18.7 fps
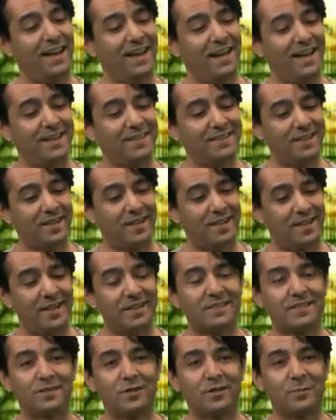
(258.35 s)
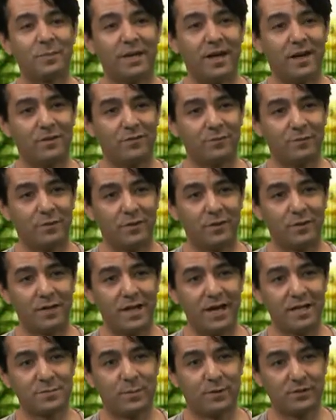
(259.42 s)
And it's going to be out on
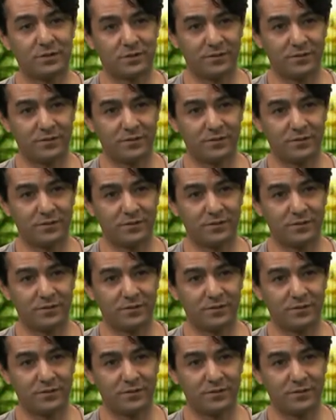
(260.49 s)
Xbox